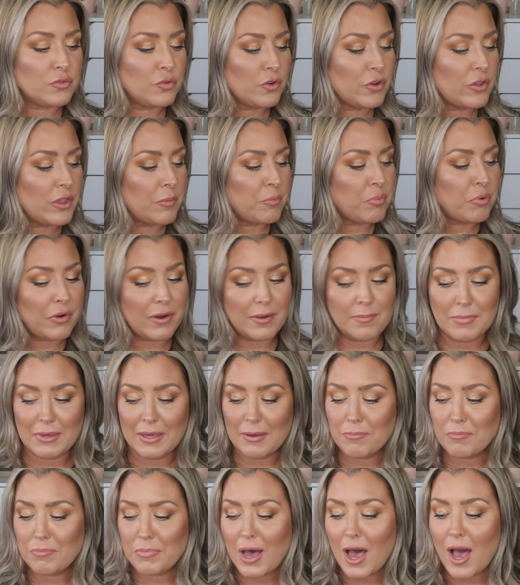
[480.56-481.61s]
for the
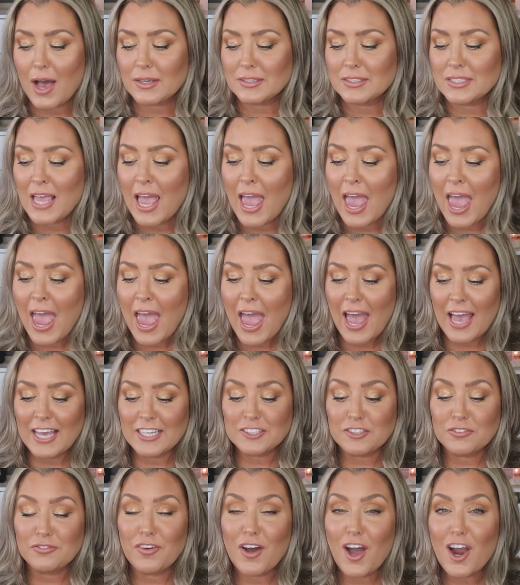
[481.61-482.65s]
premium box.
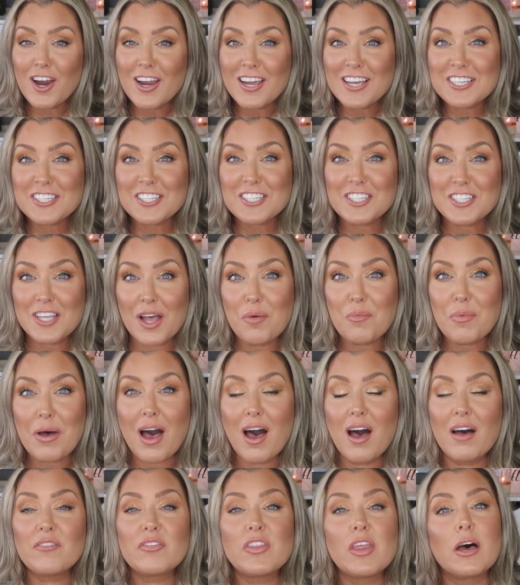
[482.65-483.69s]
As far as some
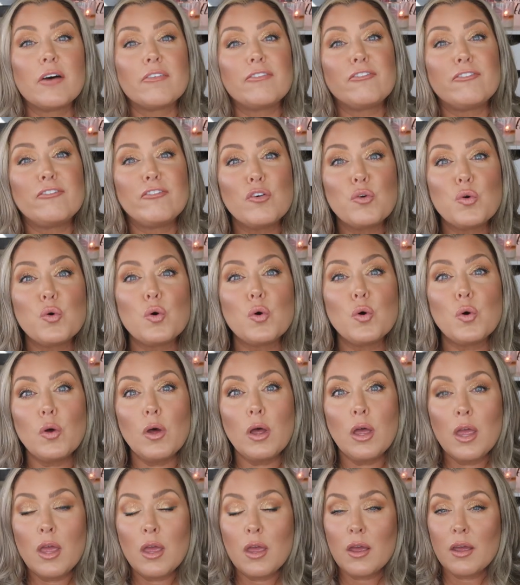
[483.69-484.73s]
of the
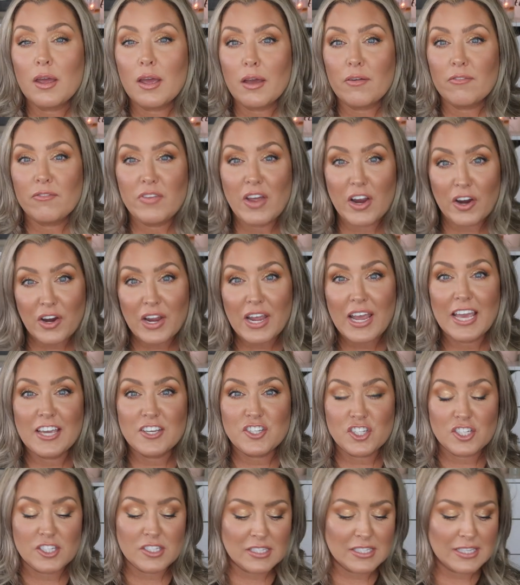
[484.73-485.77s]
full
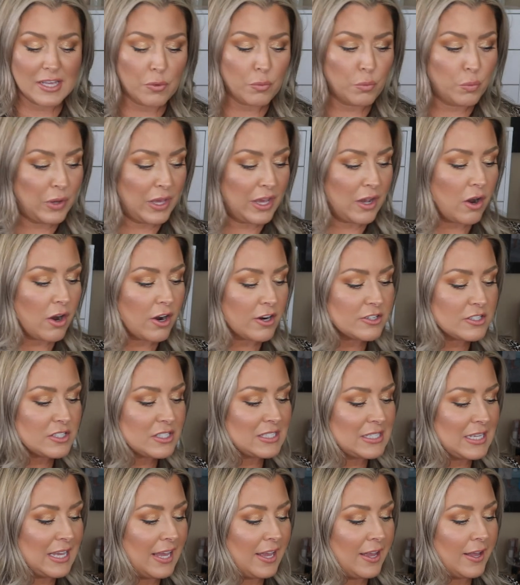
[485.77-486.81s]
variations that we are
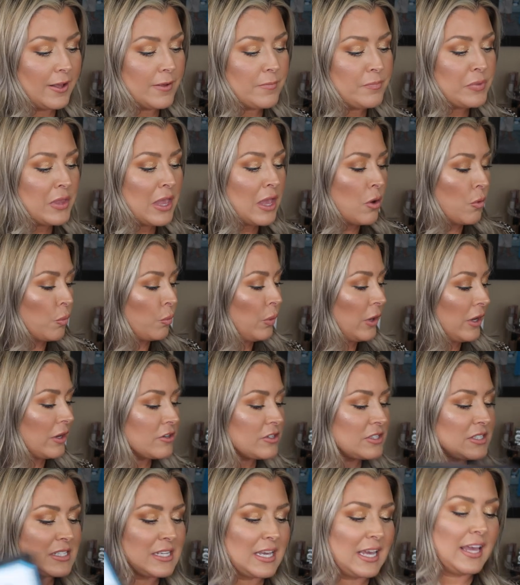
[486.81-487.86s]
seeing. We
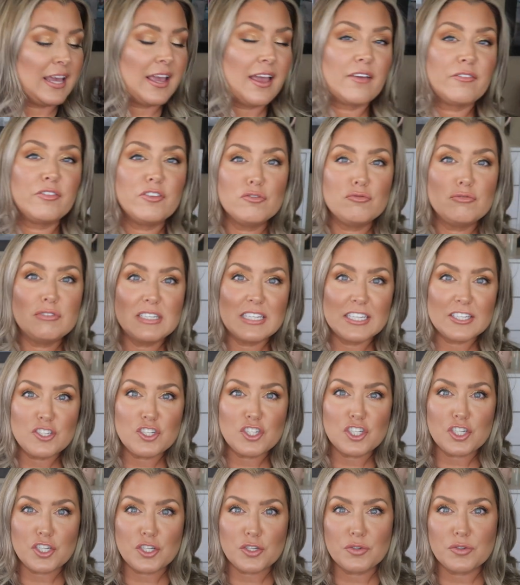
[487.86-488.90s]
are seeing if you did
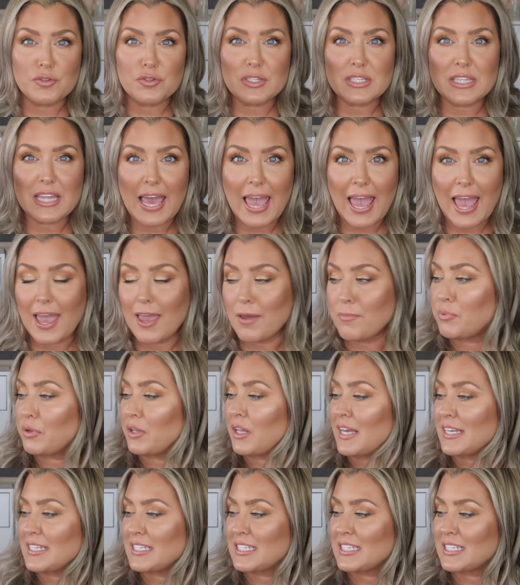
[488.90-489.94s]
choose the A
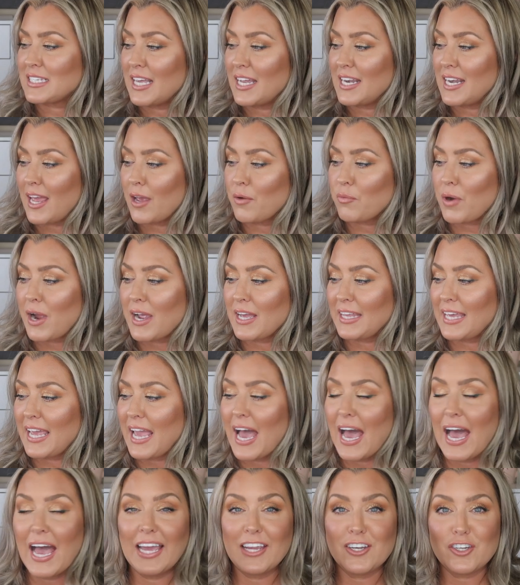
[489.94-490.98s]
plus Sunday Riley
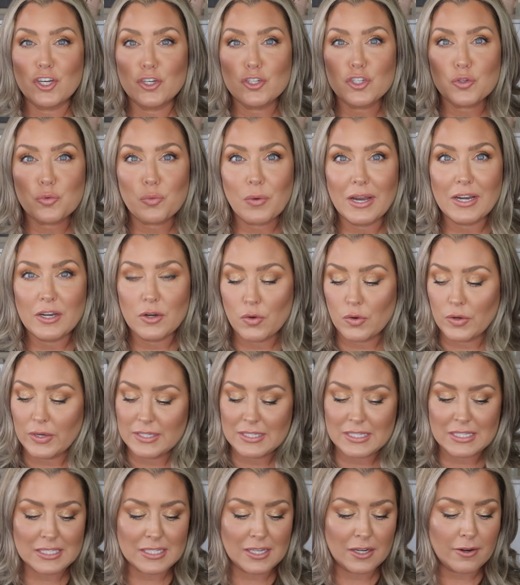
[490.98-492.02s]
High Dose
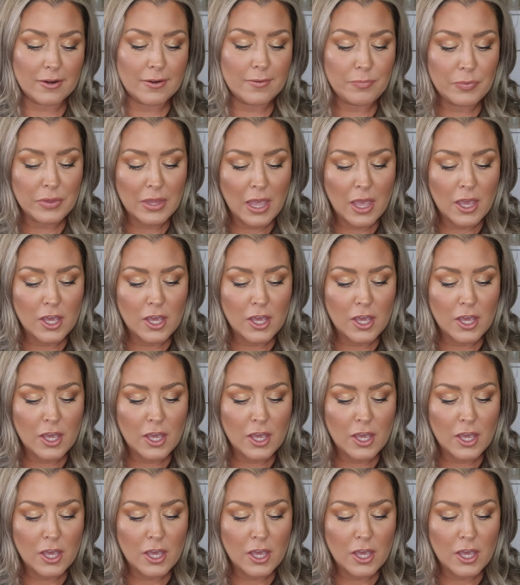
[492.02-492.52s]
Retinoid Serum,